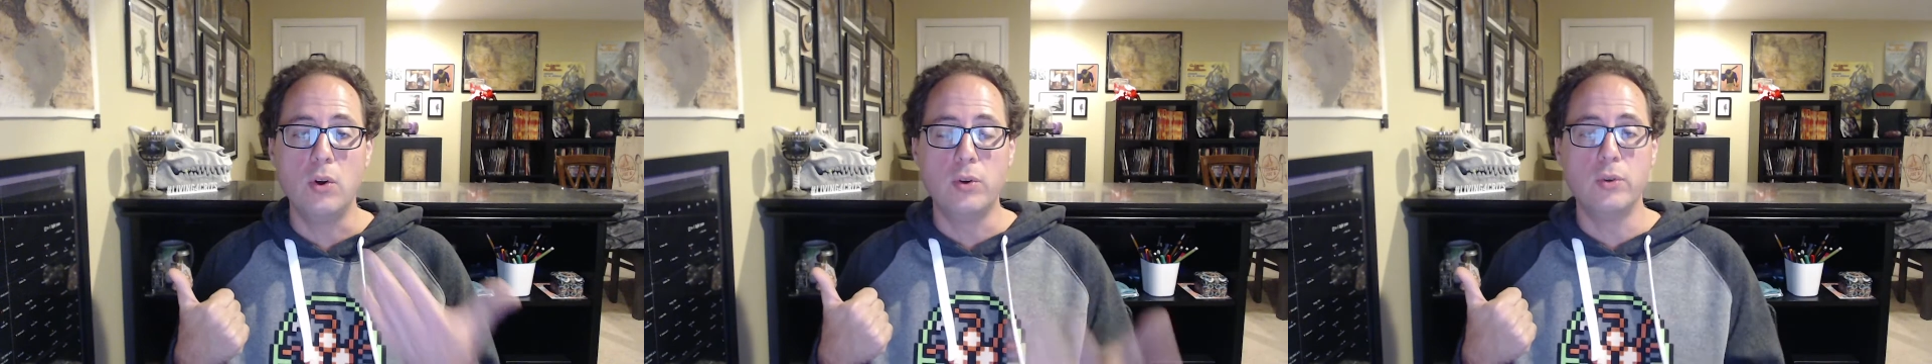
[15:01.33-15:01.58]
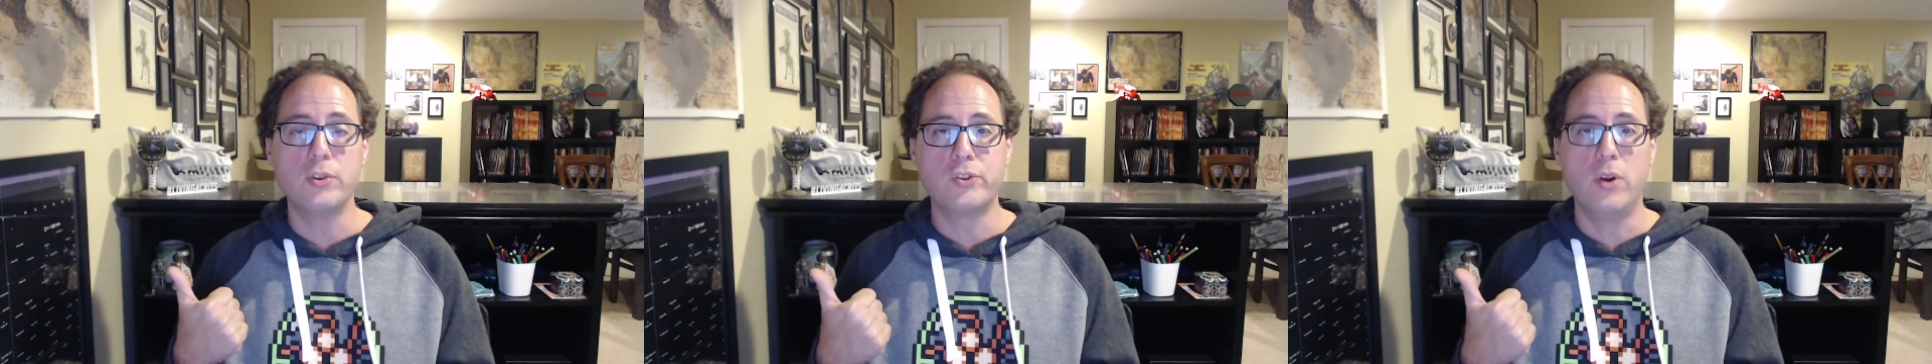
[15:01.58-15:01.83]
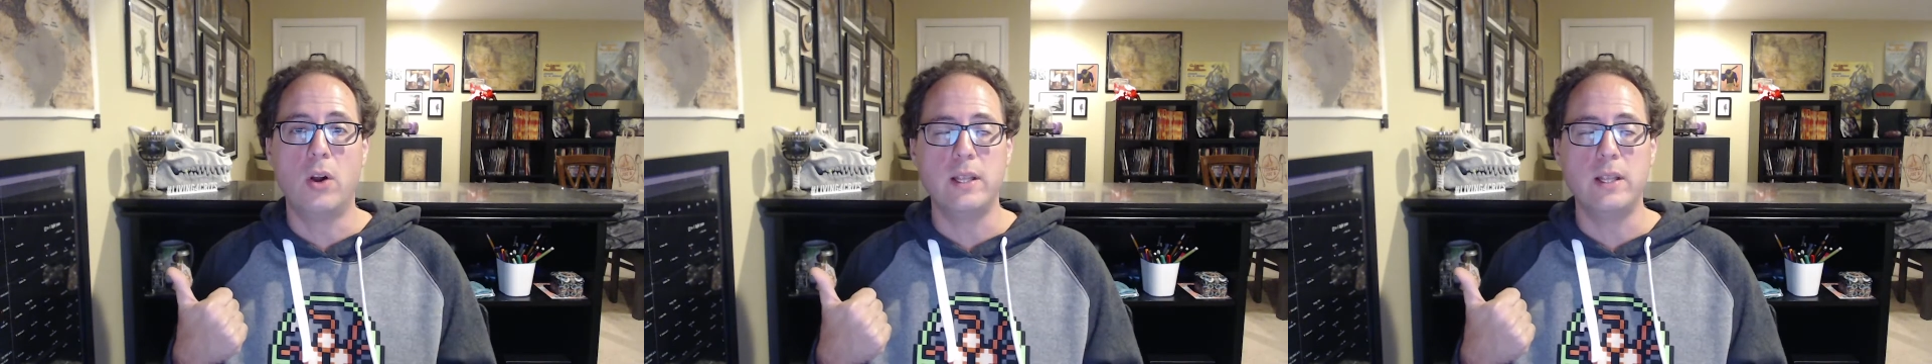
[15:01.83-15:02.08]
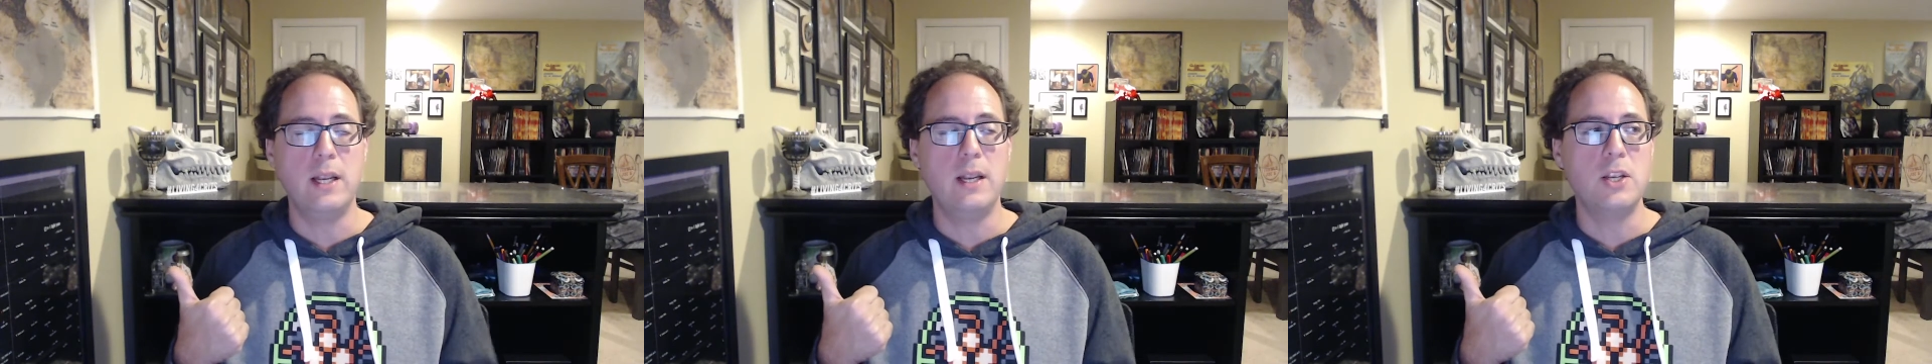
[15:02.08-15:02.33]
is drawn in
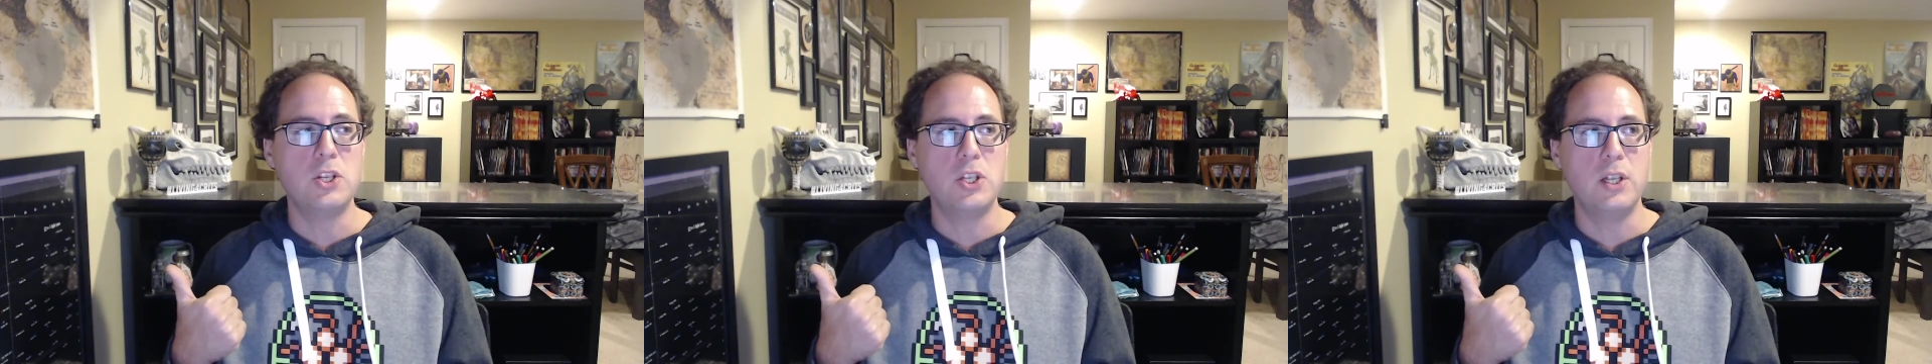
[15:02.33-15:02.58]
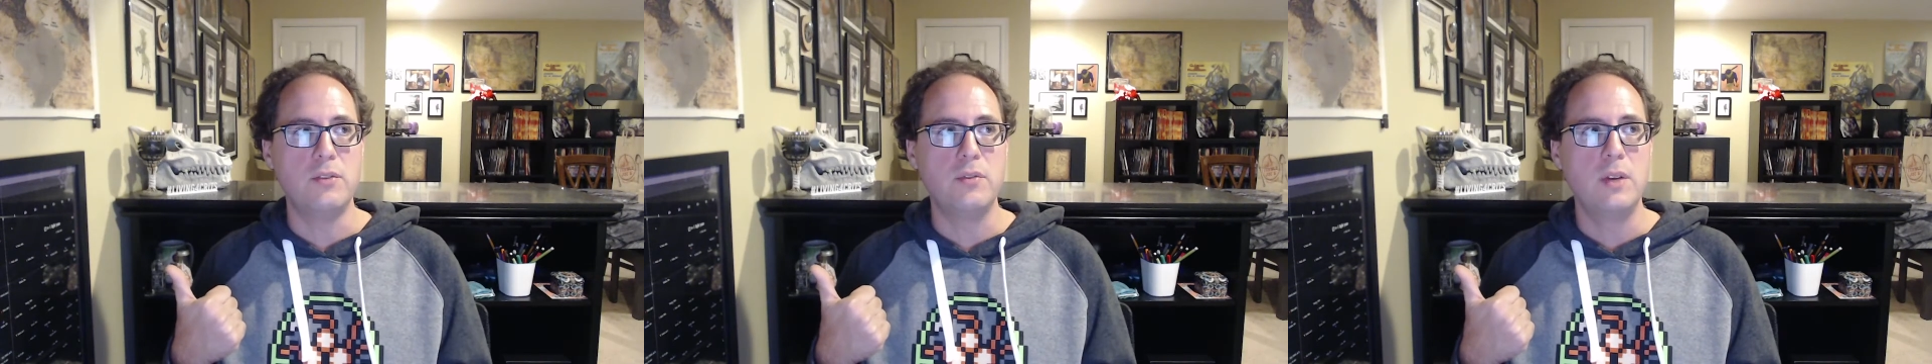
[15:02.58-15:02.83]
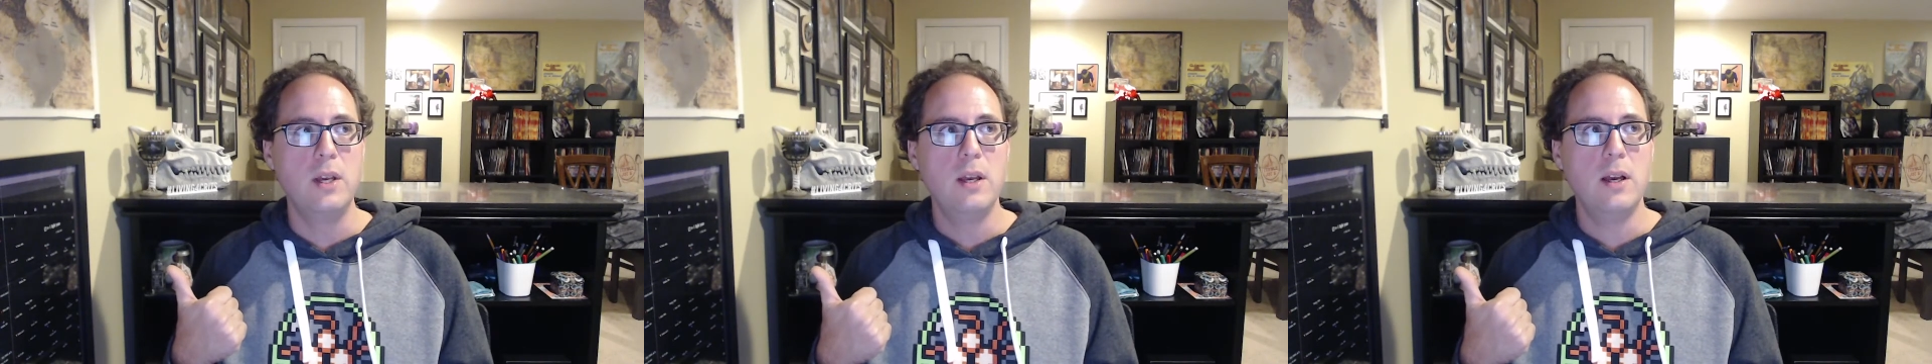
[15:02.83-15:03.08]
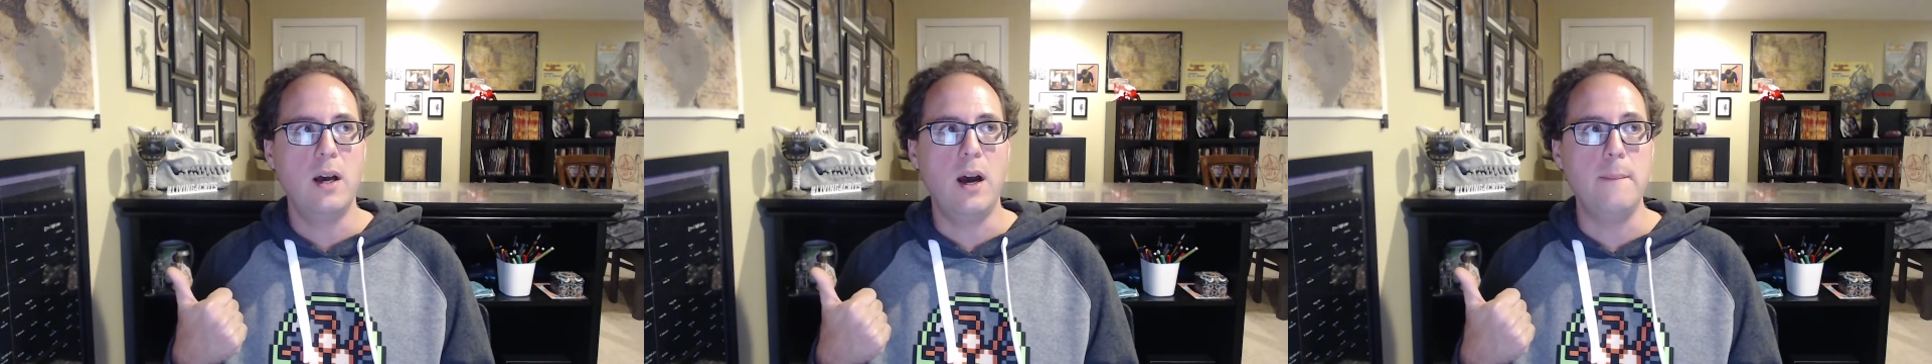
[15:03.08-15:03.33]
initiative,
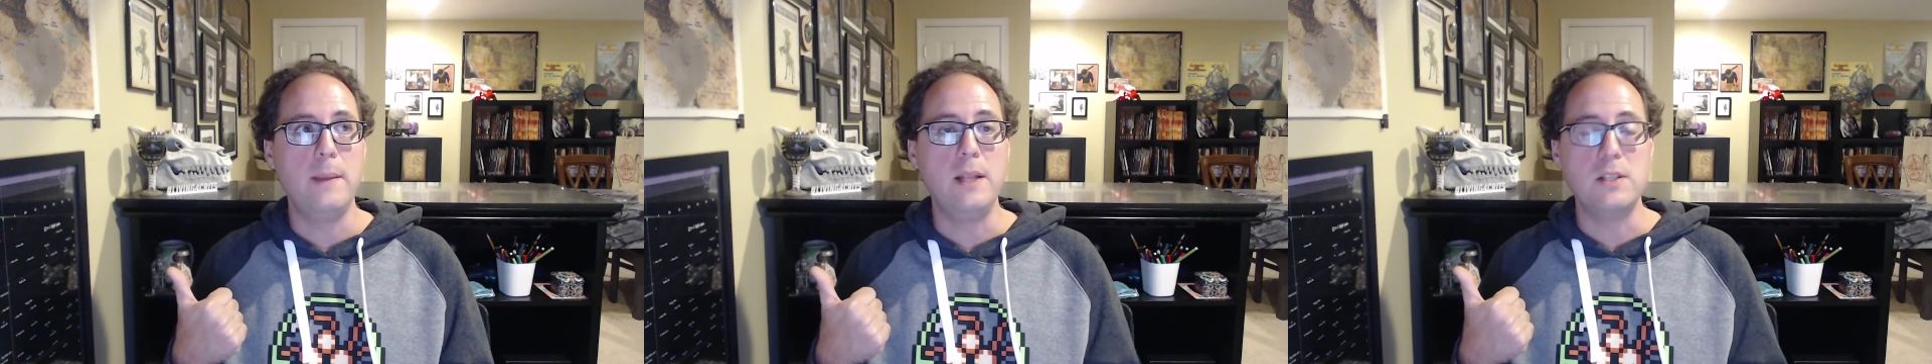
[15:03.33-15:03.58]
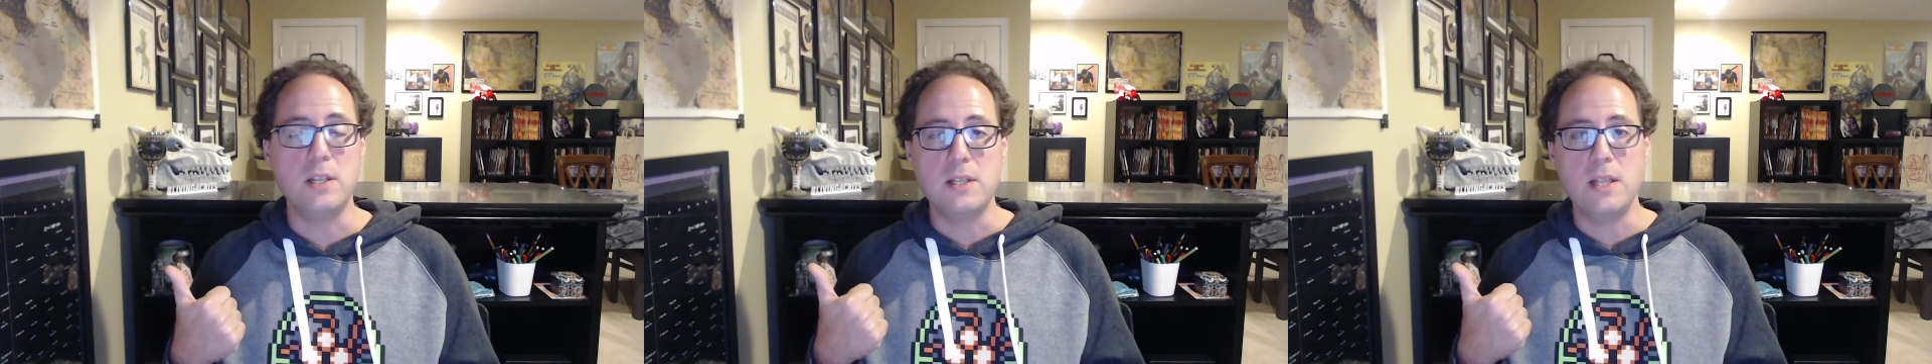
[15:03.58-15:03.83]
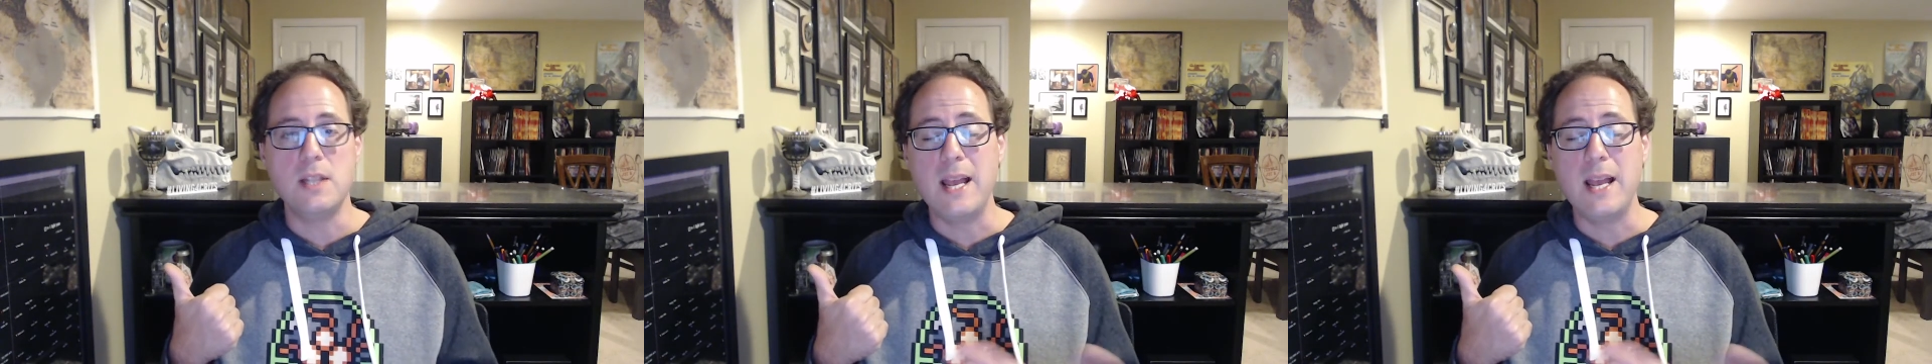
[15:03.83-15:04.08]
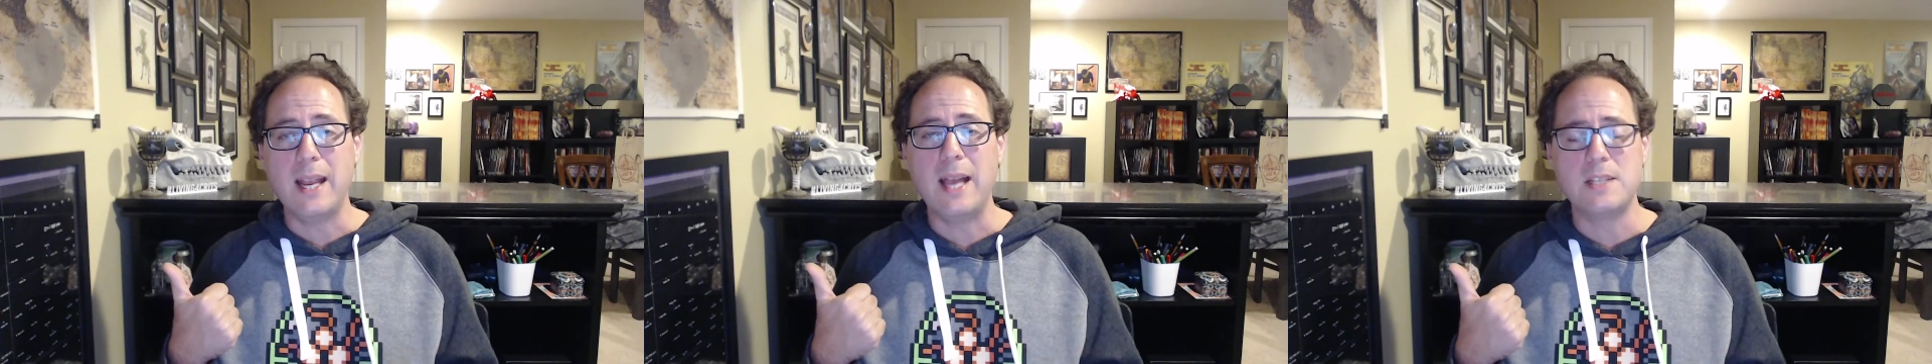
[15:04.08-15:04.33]
it means that the
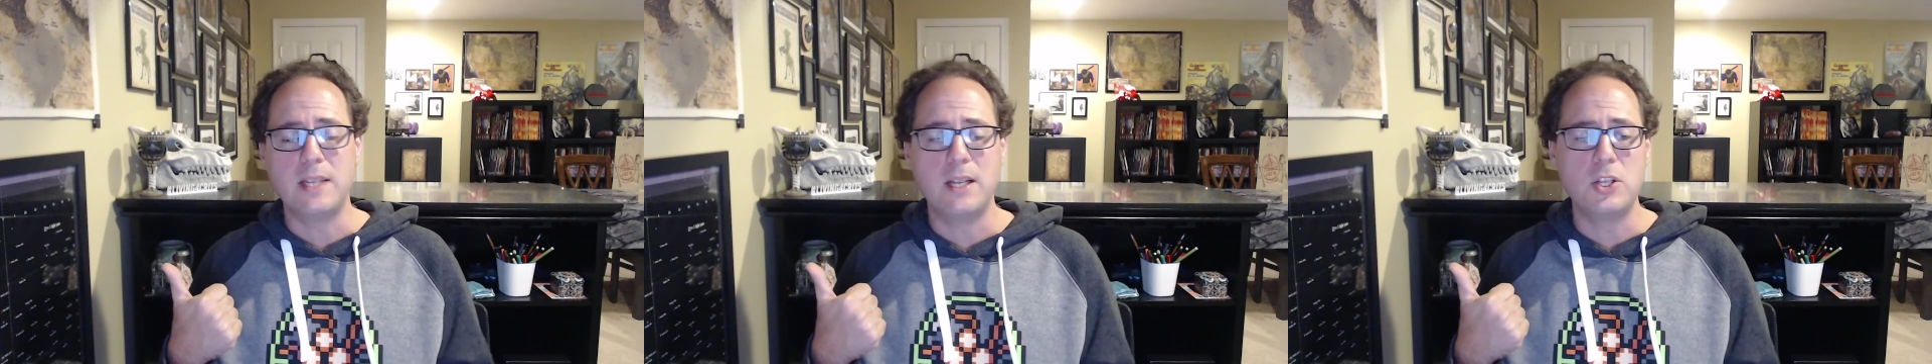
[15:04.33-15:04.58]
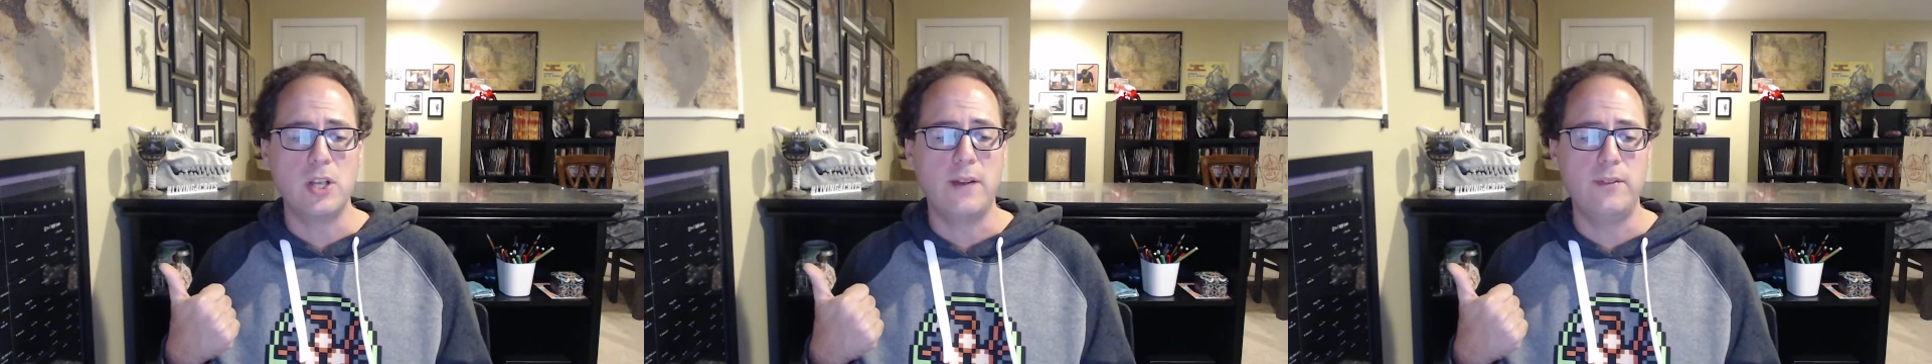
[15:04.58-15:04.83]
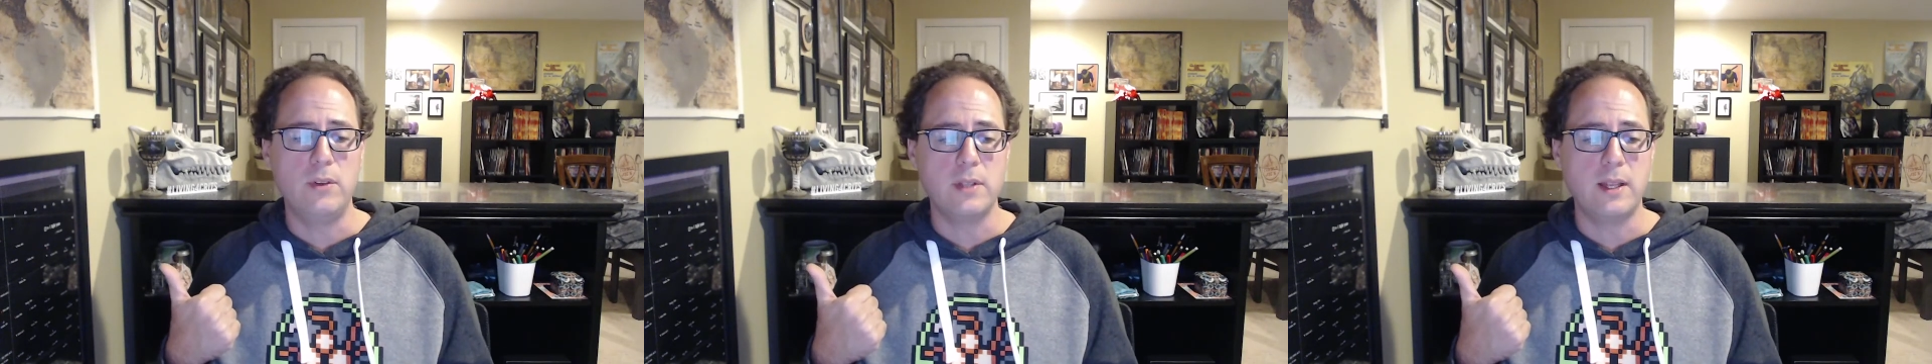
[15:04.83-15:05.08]
deck has to get shuffled,